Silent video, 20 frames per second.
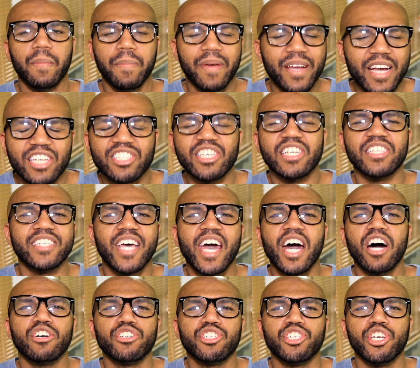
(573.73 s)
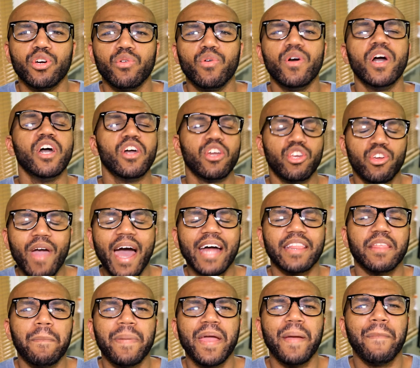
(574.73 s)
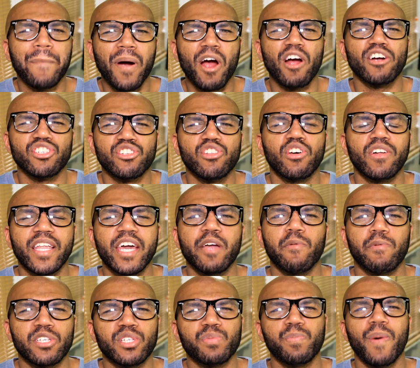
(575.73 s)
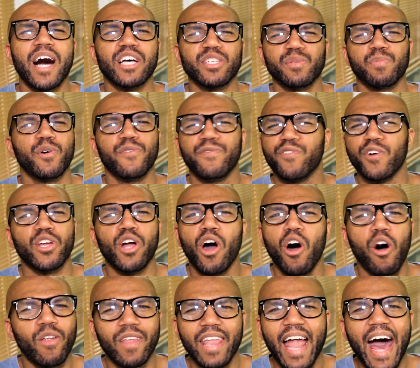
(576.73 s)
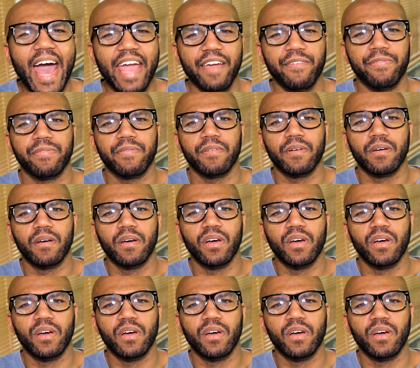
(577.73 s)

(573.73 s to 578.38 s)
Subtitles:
Because he tells you, you have to be personally responsible for your own life.